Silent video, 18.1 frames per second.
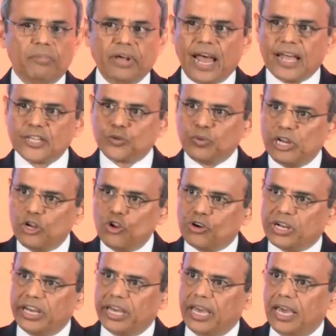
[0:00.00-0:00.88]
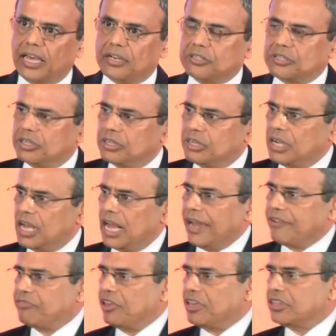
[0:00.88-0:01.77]
But as we look ahead,
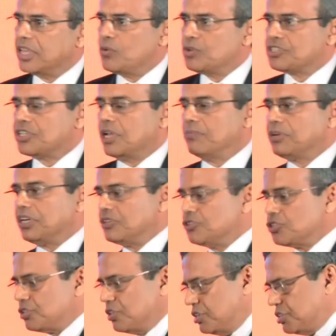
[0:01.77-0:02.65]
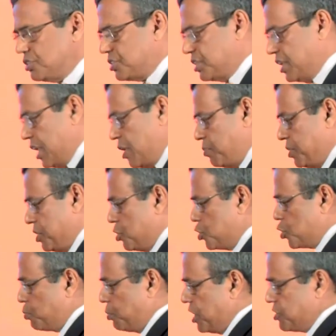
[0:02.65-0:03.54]
I think there are some concerns that have
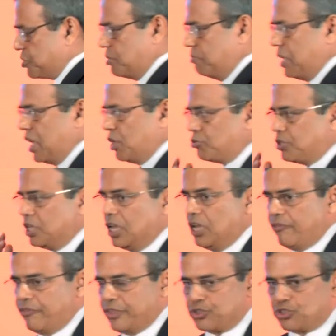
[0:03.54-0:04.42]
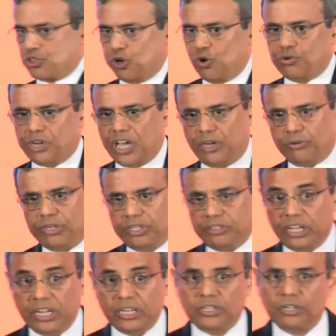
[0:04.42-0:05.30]
been expressed about the
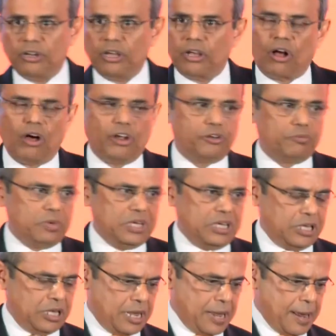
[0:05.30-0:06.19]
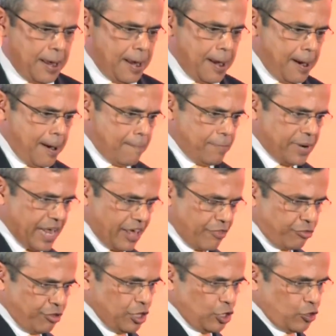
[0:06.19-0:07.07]
slowdown in the Indian economy. But
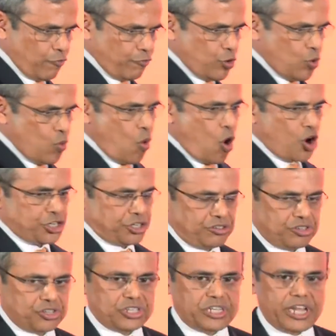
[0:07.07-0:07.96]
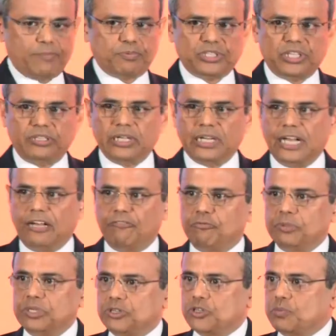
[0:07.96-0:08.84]
I think if you watch the steps that the
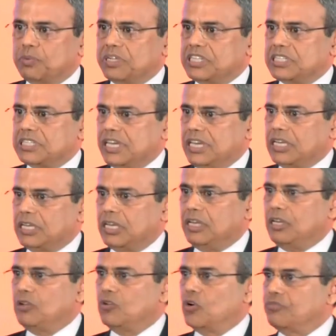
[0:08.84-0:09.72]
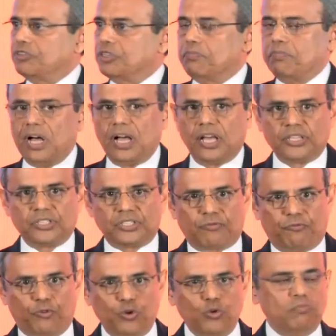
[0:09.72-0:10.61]
government has been taking over the
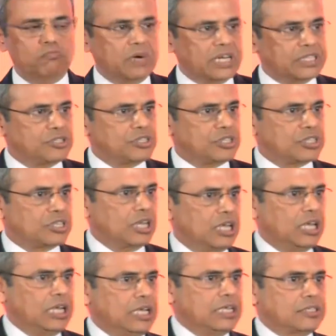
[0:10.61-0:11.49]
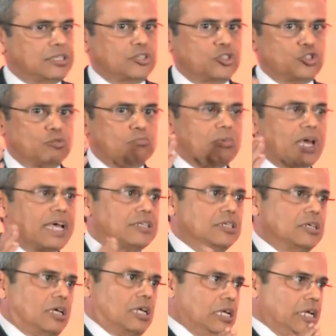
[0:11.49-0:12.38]
past few months,
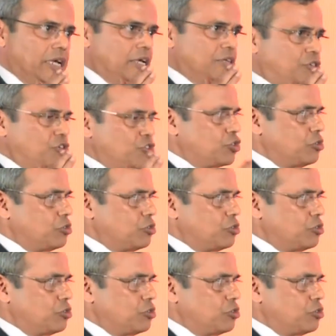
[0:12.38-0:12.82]
systematically